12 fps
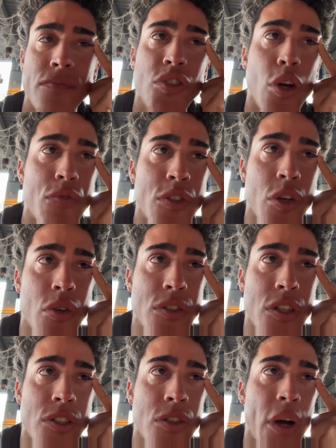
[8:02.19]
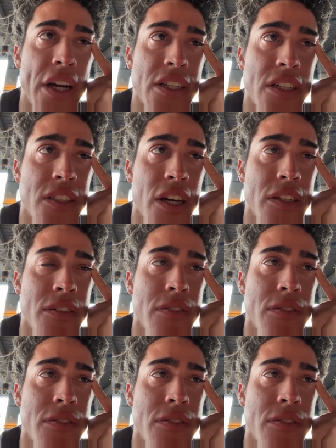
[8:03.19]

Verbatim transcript: Dover sole is good too, as I said.